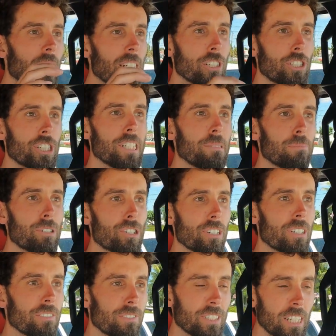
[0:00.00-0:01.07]
what Jeep
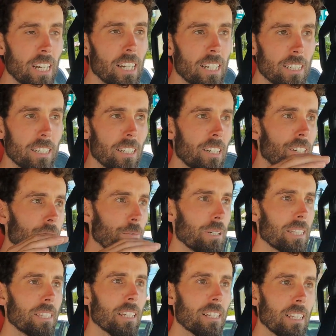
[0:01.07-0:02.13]
should have done
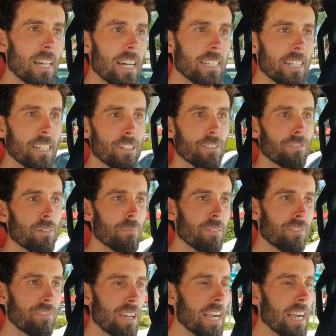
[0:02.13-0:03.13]
with the Gladiator from the